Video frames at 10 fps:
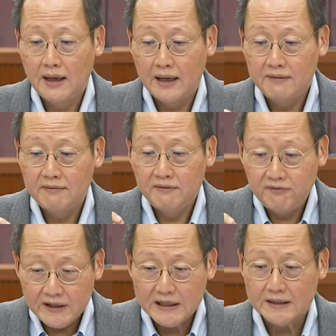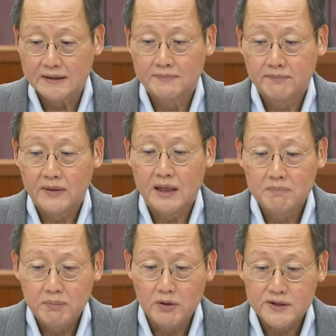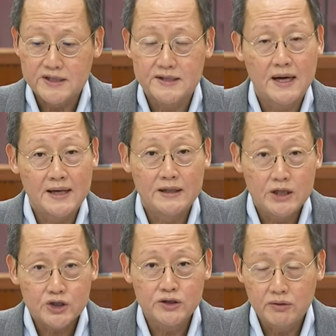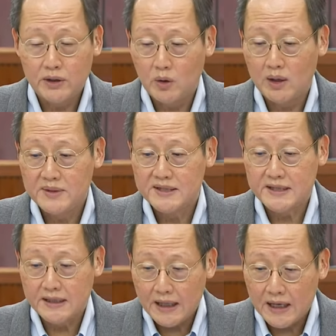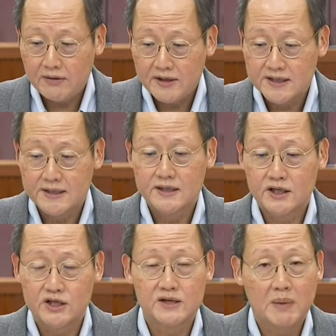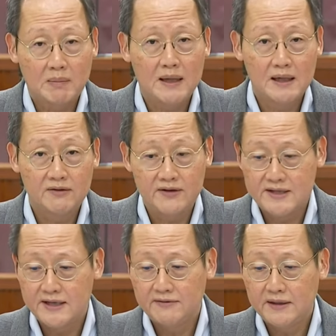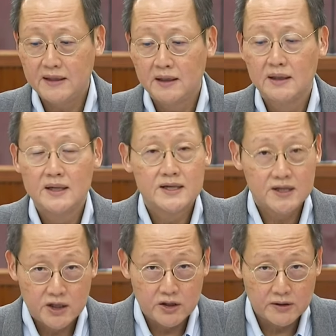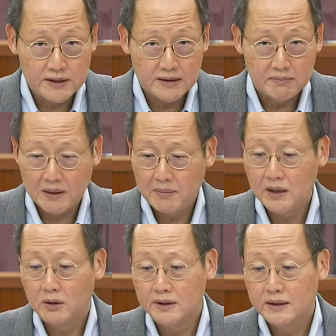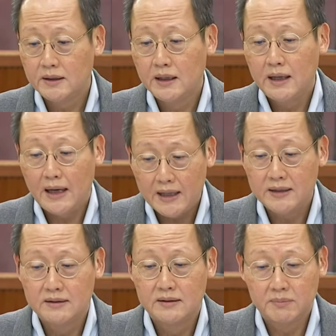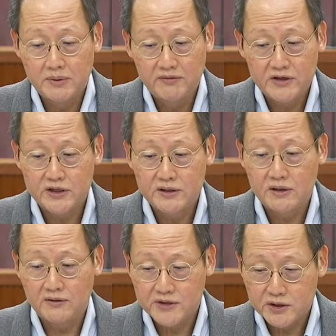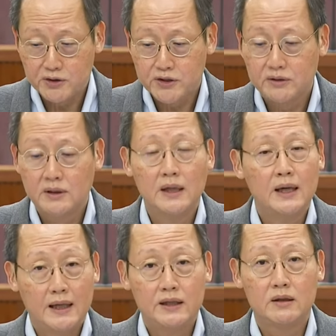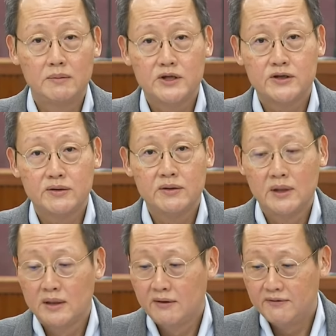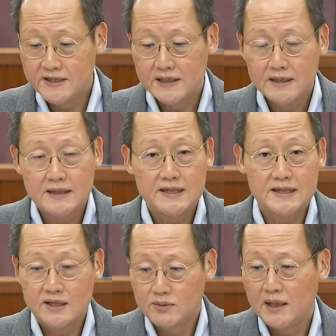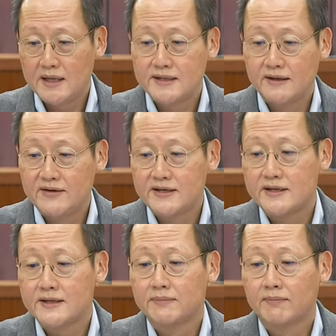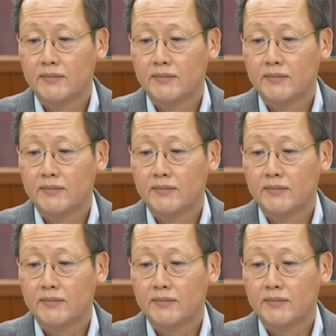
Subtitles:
And FEDA imposes additional requirements in areas such as public health and safety, security and public order, and the provision of social and commercial facilities as well as services.